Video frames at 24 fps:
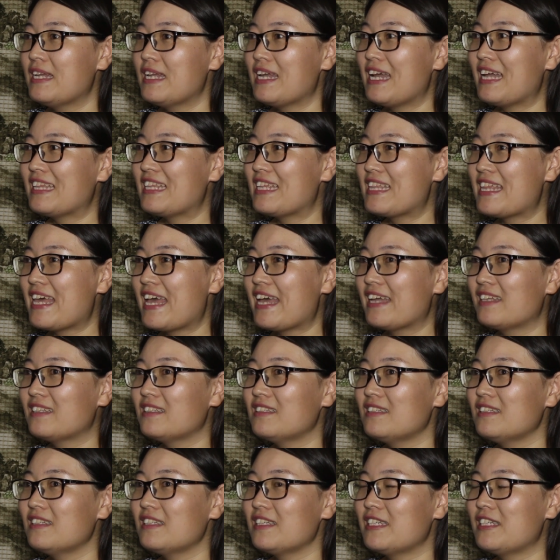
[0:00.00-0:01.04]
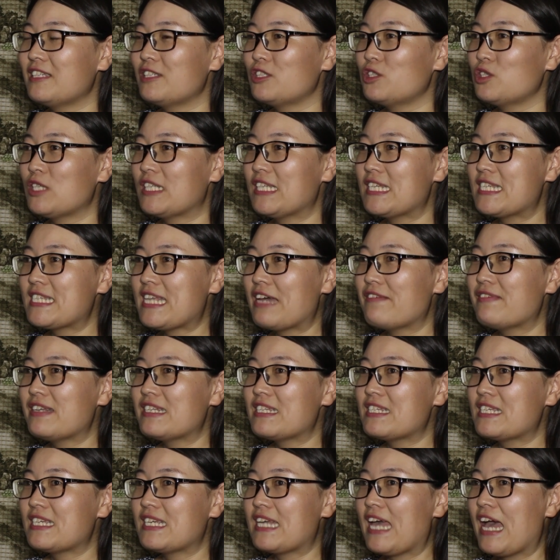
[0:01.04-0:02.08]
And then in
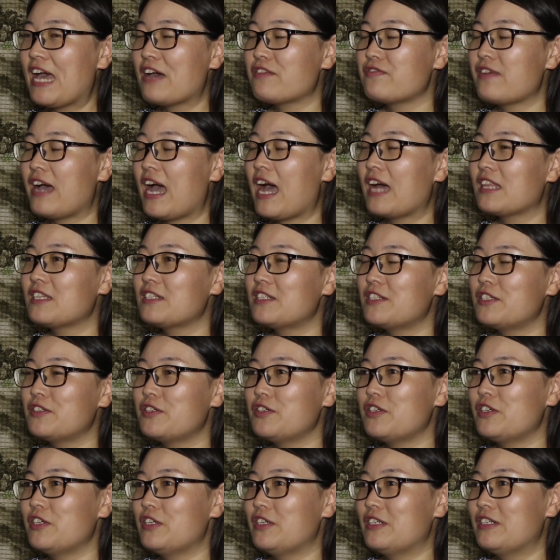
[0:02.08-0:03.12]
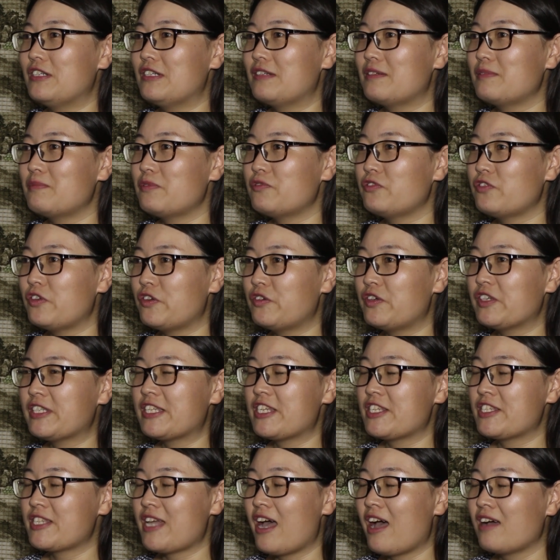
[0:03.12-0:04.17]
2017, I have other favorite
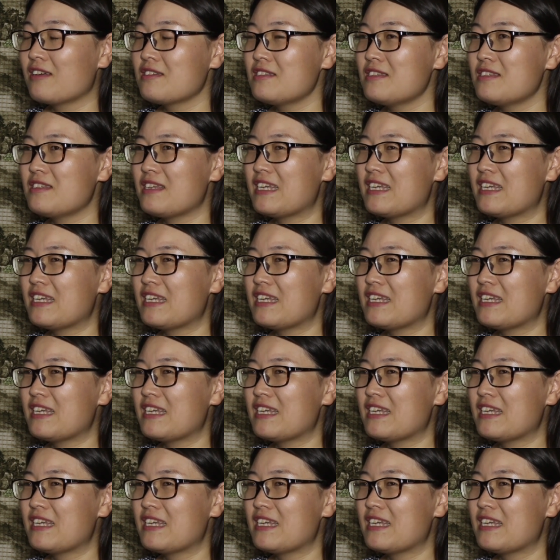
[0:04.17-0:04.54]
songs.